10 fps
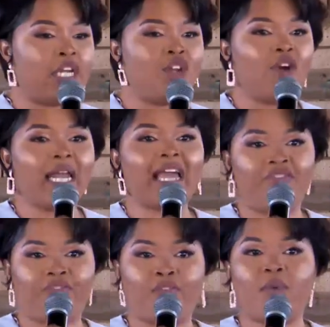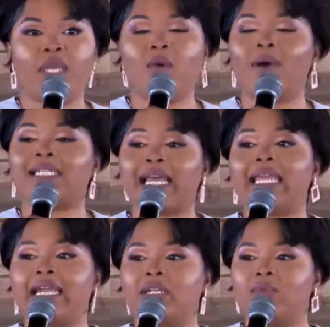in your life where you are
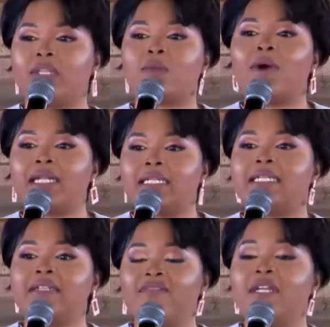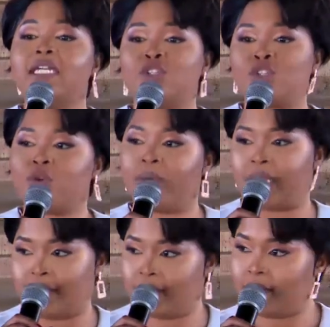tired with what the devil is
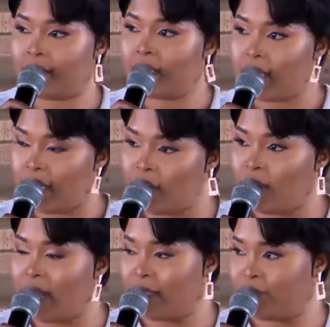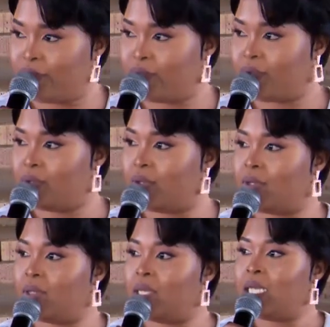doing in your life.
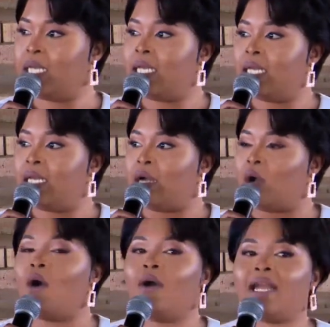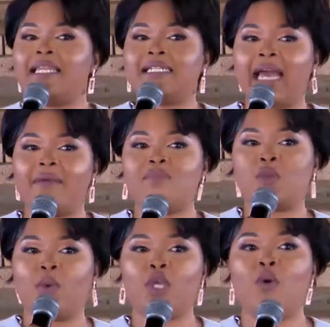Gone are the
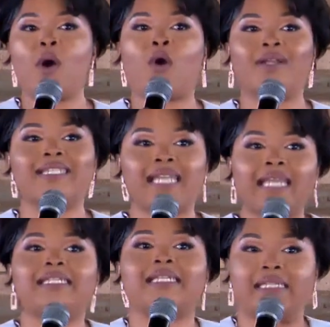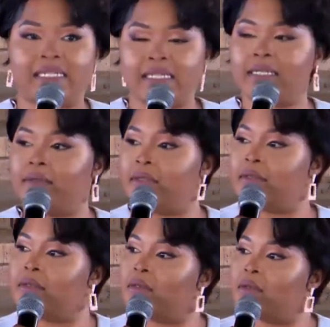times where you are contented.
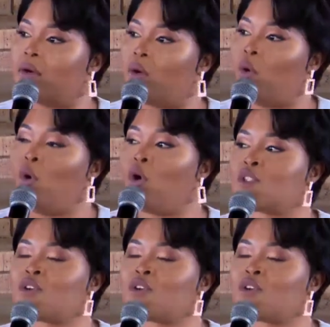le